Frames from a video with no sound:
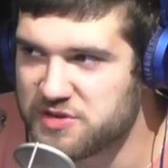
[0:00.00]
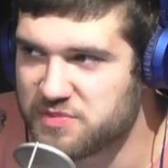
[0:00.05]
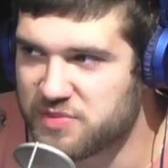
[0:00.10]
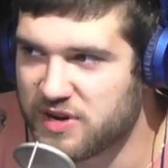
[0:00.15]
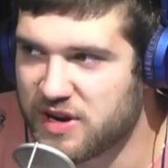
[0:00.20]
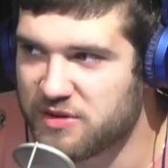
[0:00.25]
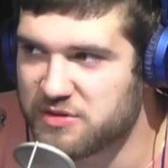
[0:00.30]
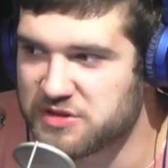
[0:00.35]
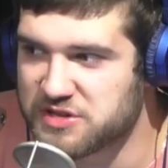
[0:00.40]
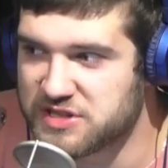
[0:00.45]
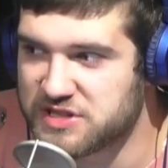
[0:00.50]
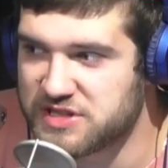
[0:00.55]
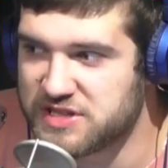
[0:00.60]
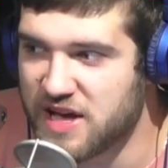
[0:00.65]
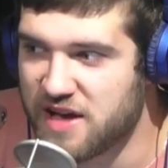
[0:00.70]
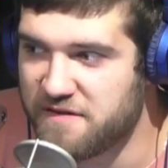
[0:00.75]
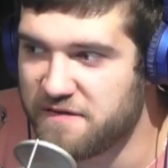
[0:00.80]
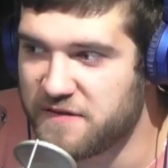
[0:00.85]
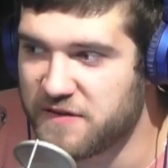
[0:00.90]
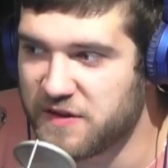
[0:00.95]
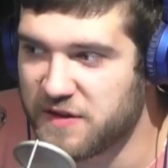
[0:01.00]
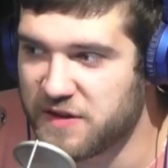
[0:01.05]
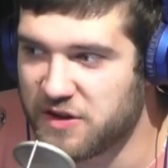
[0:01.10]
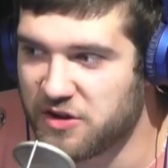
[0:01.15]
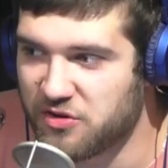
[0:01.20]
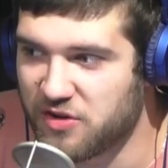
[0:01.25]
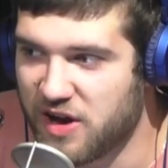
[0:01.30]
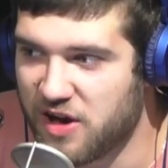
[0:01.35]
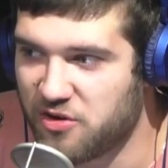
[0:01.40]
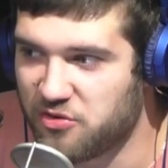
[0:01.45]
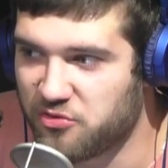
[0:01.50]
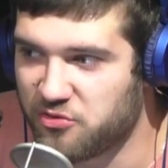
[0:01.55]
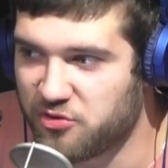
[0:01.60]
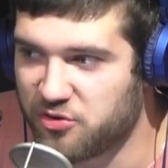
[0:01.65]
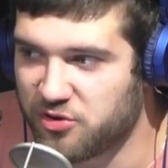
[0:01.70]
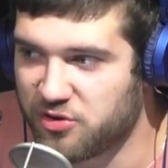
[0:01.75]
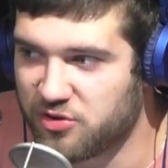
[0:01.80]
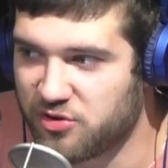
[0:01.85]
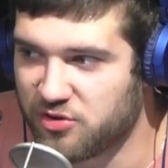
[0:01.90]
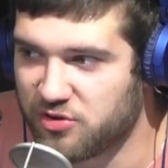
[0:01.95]
but I was definitely around
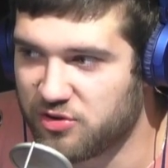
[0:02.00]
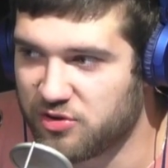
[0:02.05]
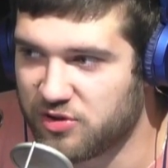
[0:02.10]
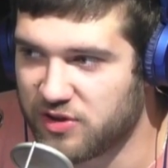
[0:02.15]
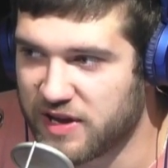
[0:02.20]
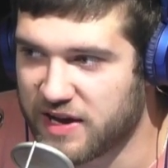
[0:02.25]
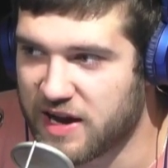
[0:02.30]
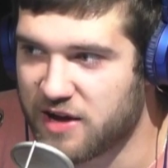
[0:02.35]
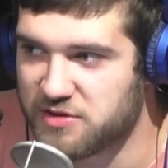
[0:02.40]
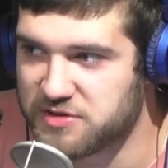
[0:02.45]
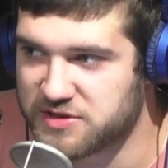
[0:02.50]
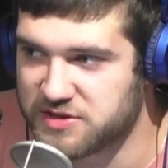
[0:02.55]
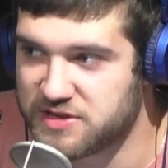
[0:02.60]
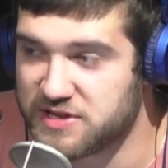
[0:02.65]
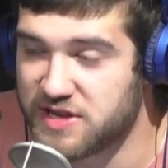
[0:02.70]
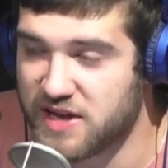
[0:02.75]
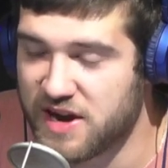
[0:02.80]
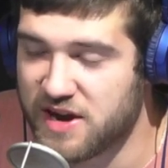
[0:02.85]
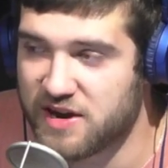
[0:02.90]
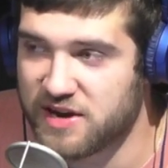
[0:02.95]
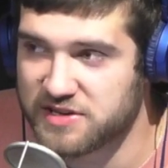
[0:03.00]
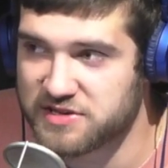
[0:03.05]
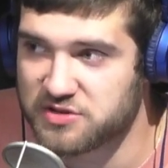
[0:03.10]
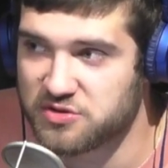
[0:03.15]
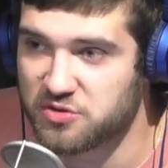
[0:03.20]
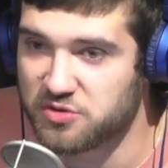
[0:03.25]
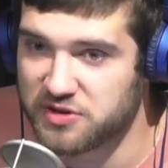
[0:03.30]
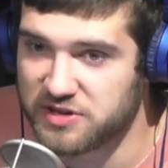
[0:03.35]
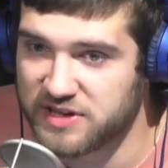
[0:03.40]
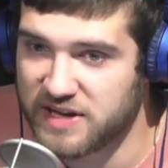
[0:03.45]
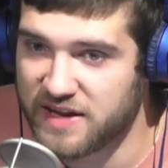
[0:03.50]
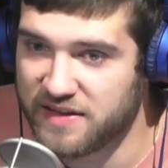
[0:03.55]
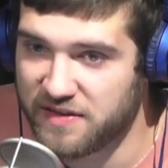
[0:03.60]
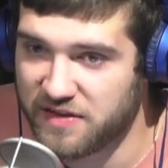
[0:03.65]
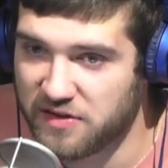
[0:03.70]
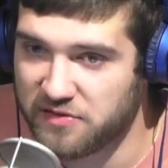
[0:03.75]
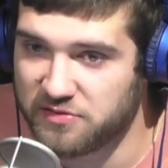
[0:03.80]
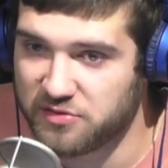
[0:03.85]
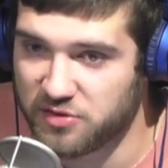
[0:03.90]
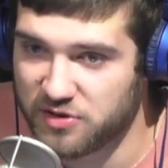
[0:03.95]
for, like, I was there at school the day that
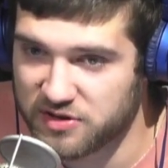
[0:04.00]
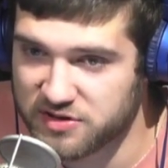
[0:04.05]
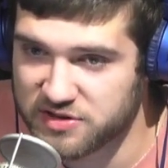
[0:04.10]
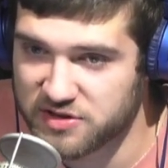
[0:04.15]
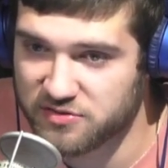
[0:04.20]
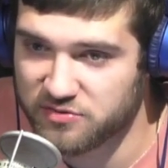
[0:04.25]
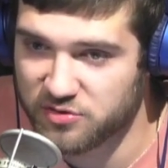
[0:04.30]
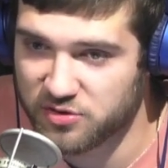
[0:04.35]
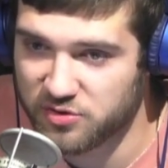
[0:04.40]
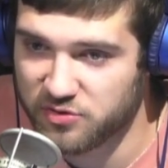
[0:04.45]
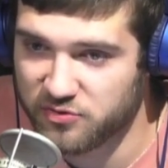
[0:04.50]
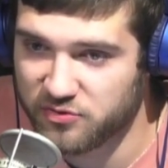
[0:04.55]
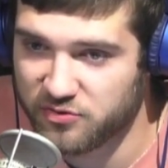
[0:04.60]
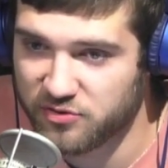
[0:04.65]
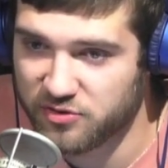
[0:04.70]
they flew it onto the roof.